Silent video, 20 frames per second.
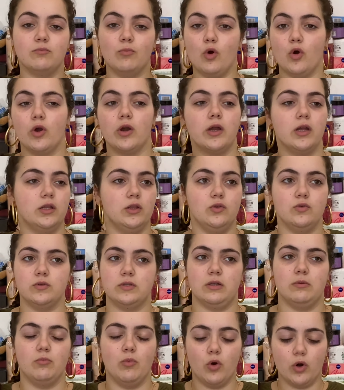more and use
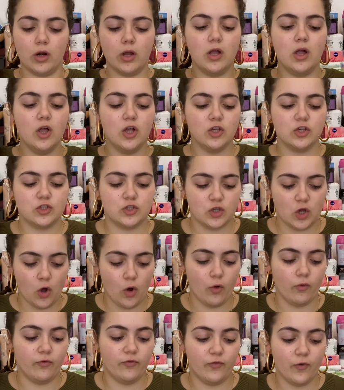them more.
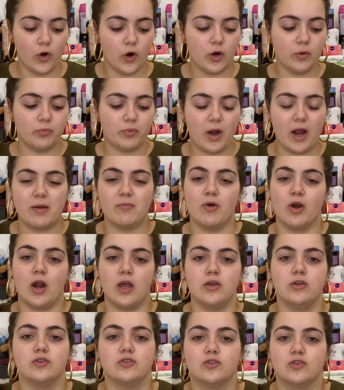So for primer, I
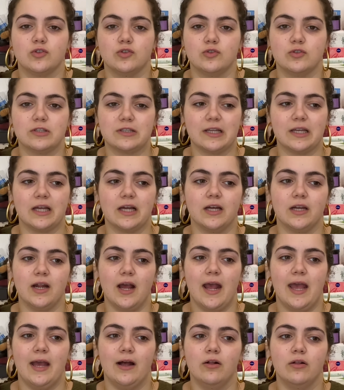used to use like an
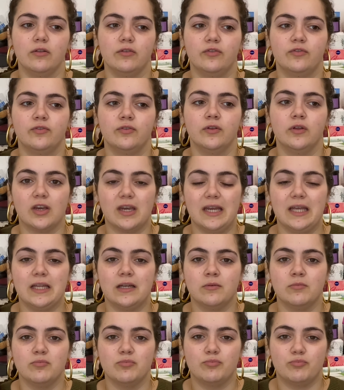e.l.f.
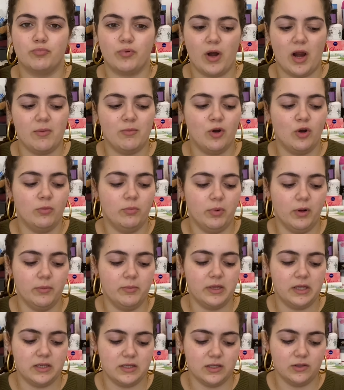green primer, but
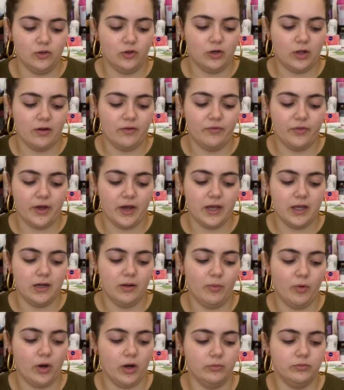because I don't have that
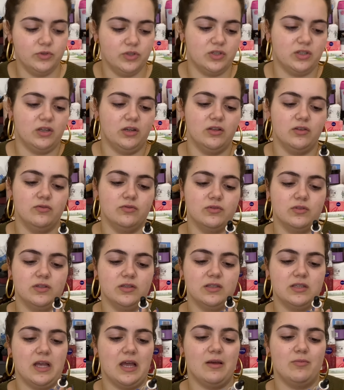anymore, I'm just gonna use
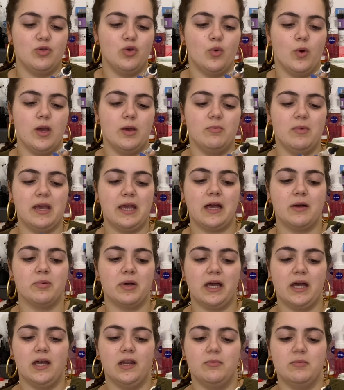this MUA Makeup
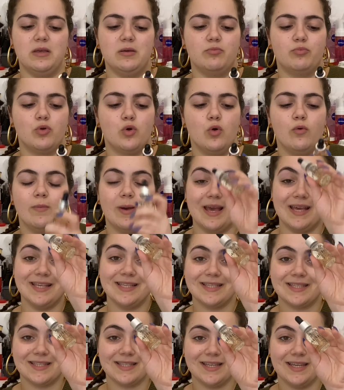Academy Pro
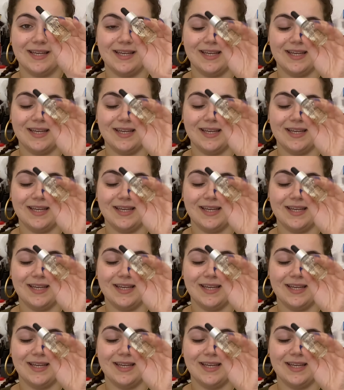Base